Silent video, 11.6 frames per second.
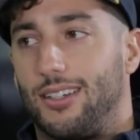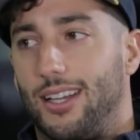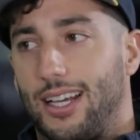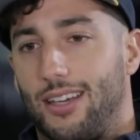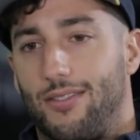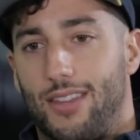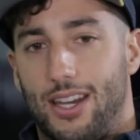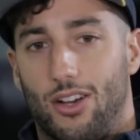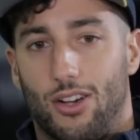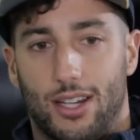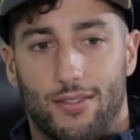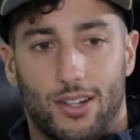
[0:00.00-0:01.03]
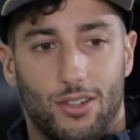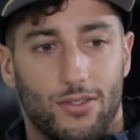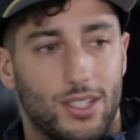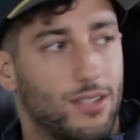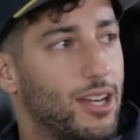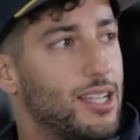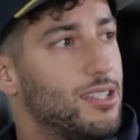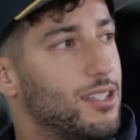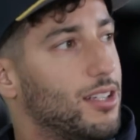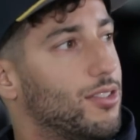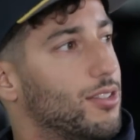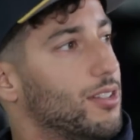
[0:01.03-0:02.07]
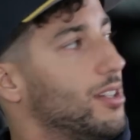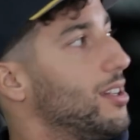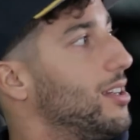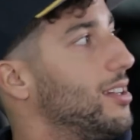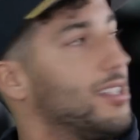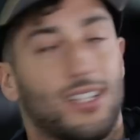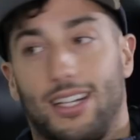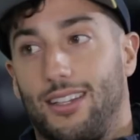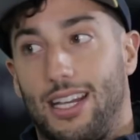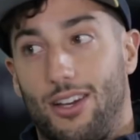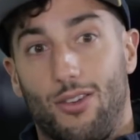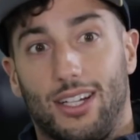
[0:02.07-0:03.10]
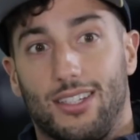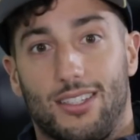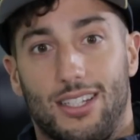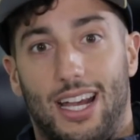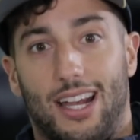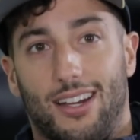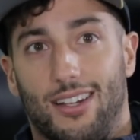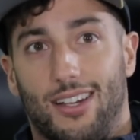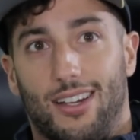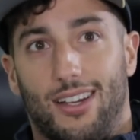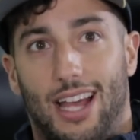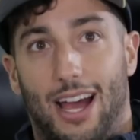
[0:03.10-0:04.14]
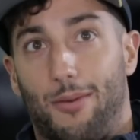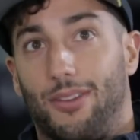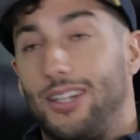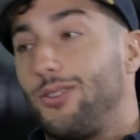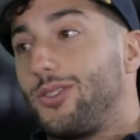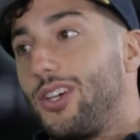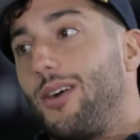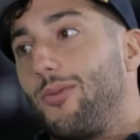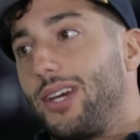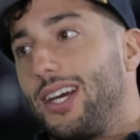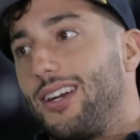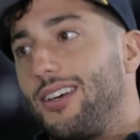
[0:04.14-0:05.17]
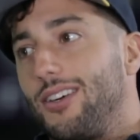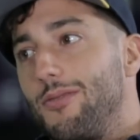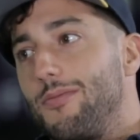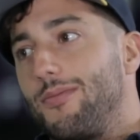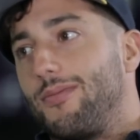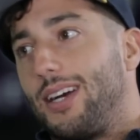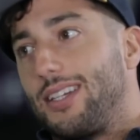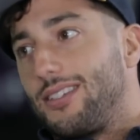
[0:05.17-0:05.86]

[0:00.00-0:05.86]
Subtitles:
Like if they're not involved in racing, or it's like they don't understand how little time we get at home and